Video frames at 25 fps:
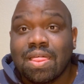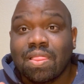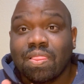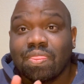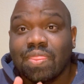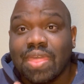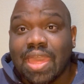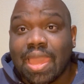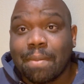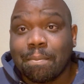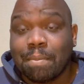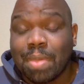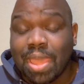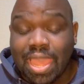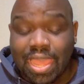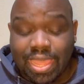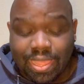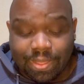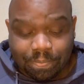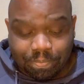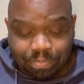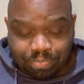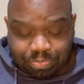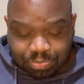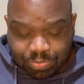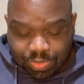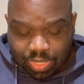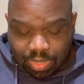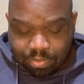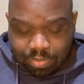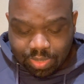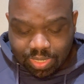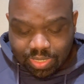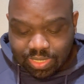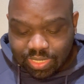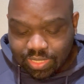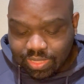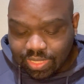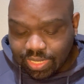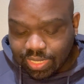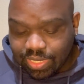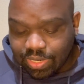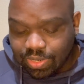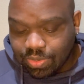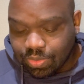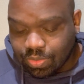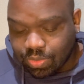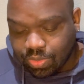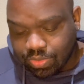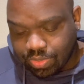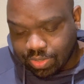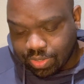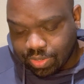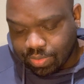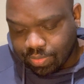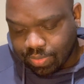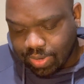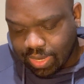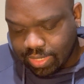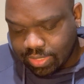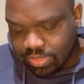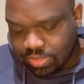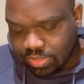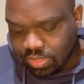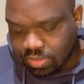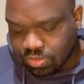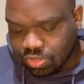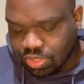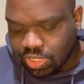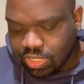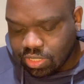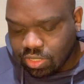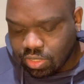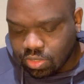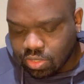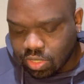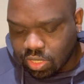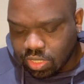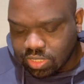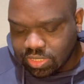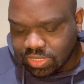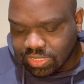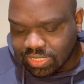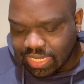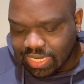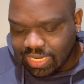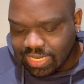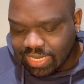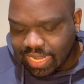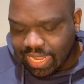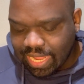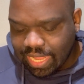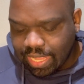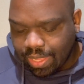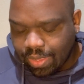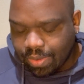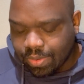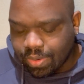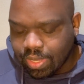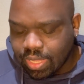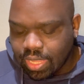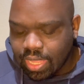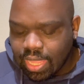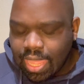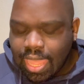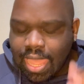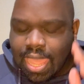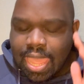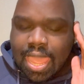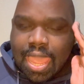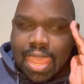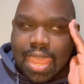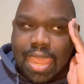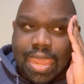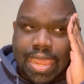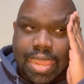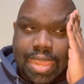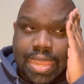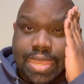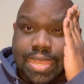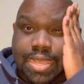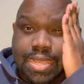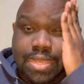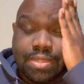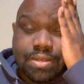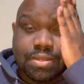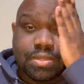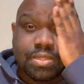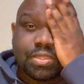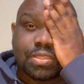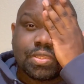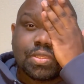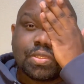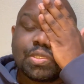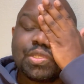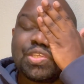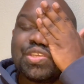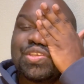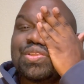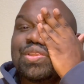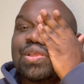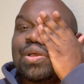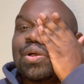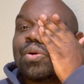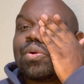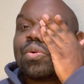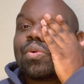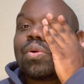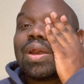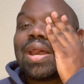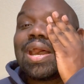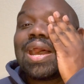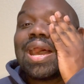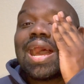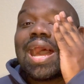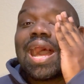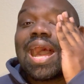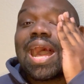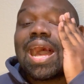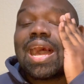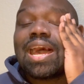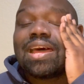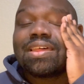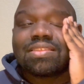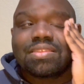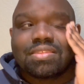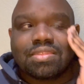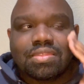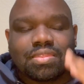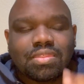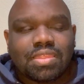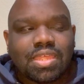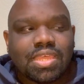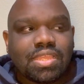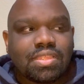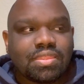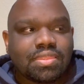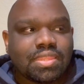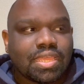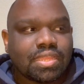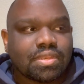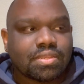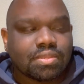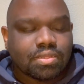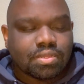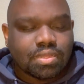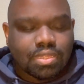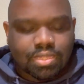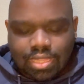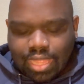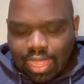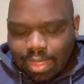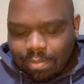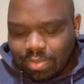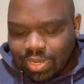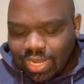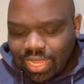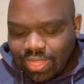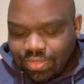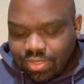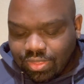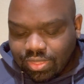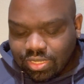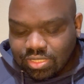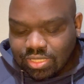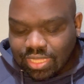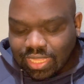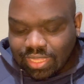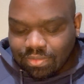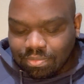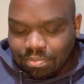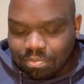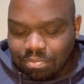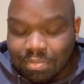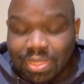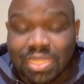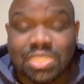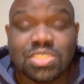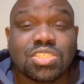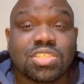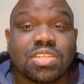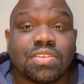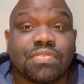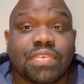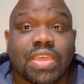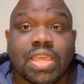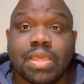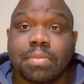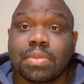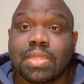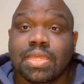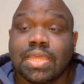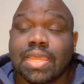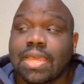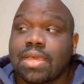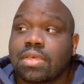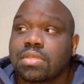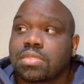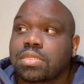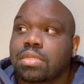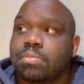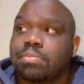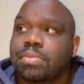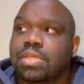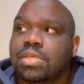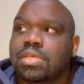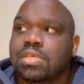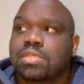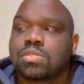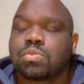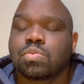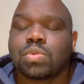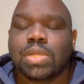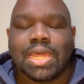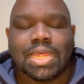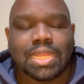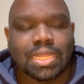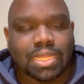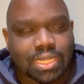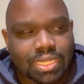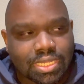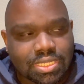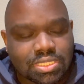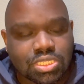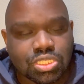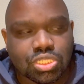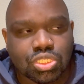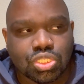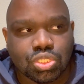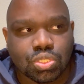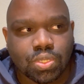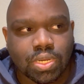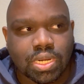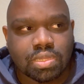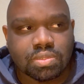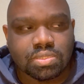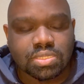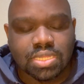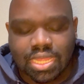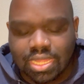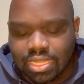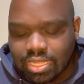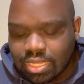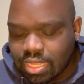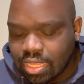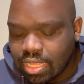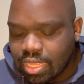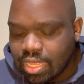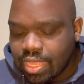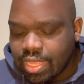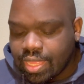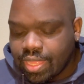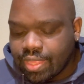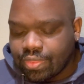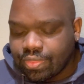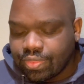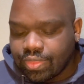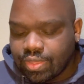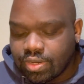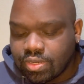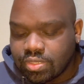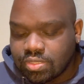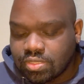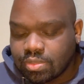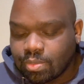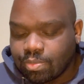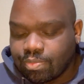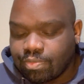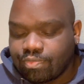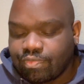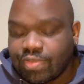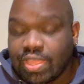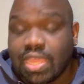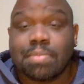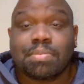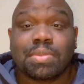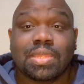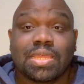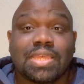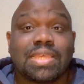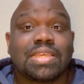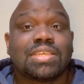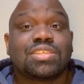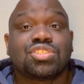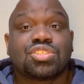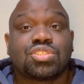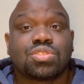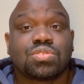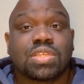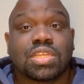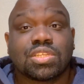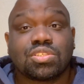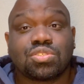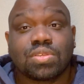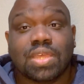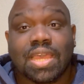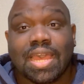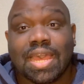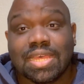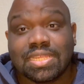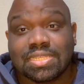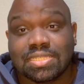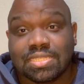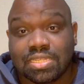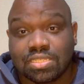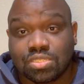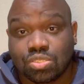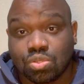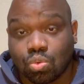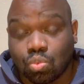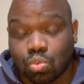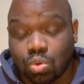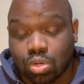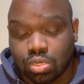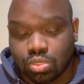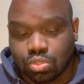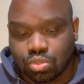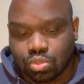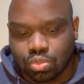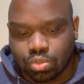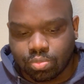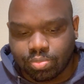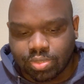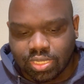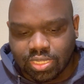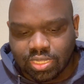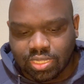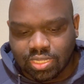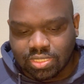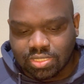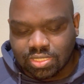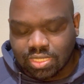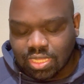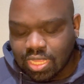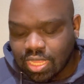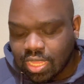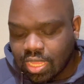that pain, but neither here nor there, right? So she and her daughter sat down, and you know, I think that I'm glad that they mentioned family counseling because when I listened to it, I was like, there's some family issues that you guys need to work through because